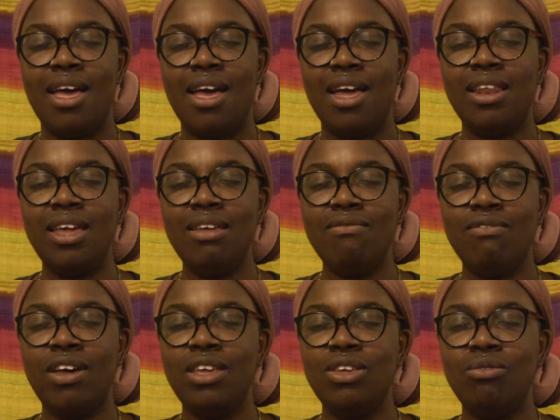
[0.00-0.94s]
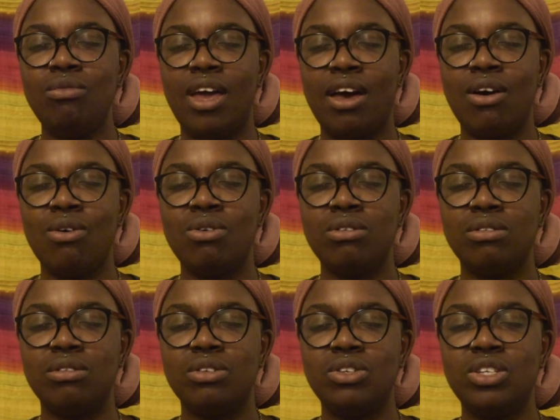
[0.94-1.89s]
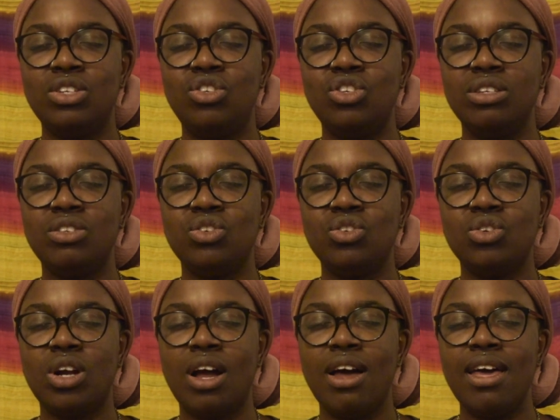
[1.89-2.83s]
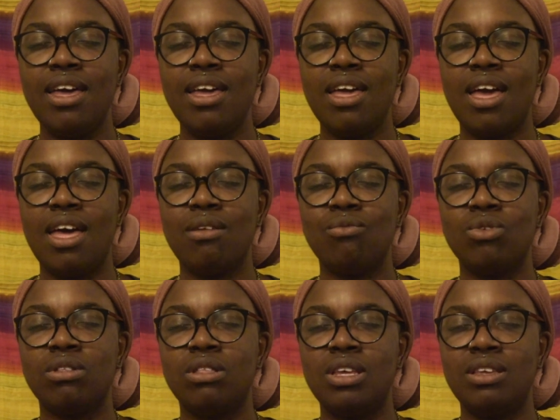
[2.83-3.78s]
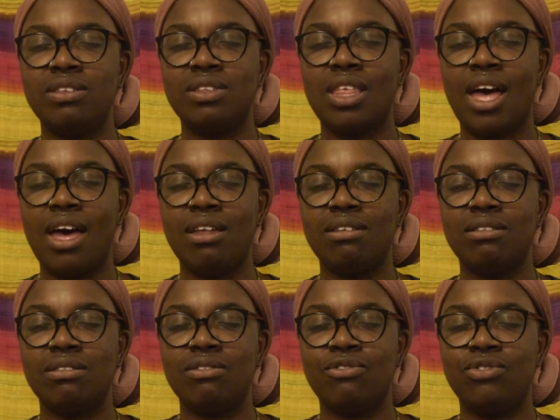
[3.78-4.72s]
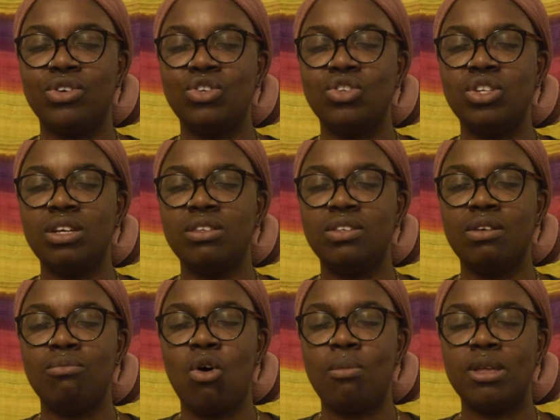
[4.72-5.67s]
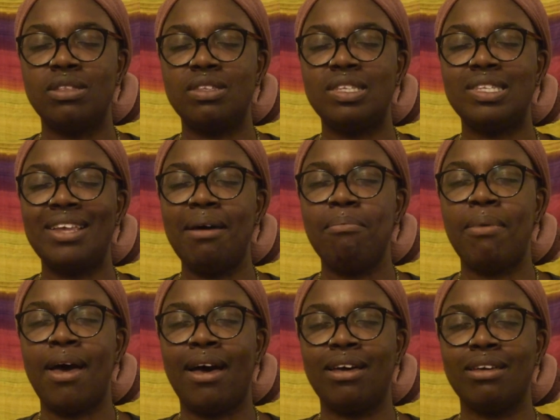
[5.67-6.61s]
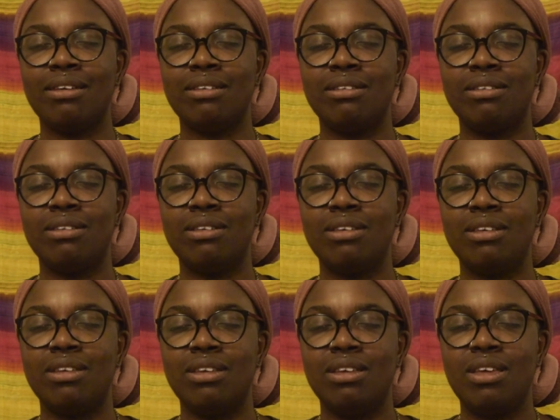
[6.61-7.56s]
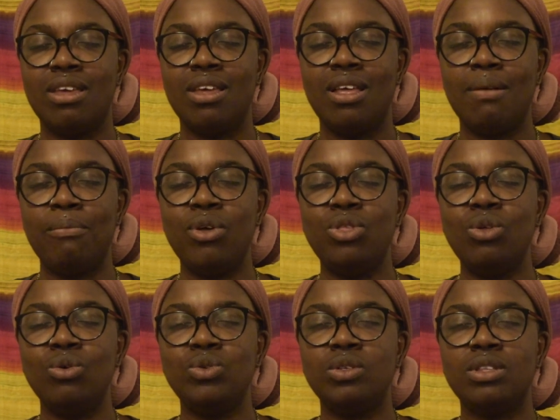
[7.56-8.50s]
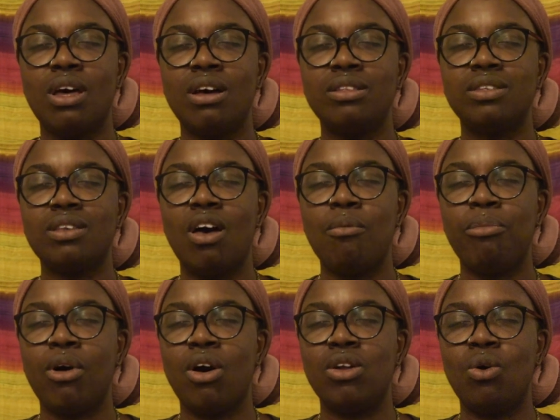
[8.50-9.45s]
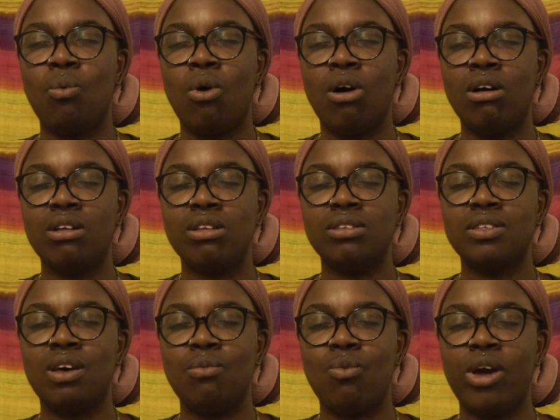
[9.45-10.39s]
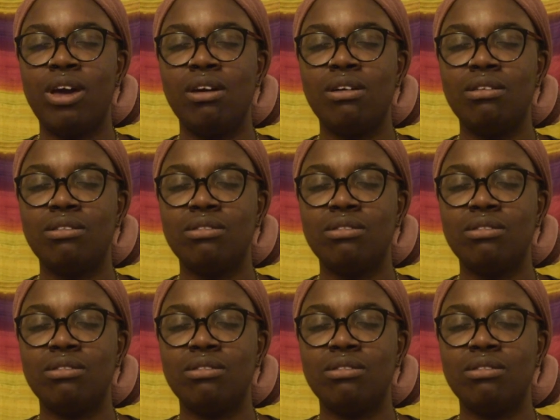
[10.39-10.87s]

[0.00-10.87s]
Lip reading: And I invite you now to just try and release that for just a moment. Step back, put those thoughts up on a wall somewhere.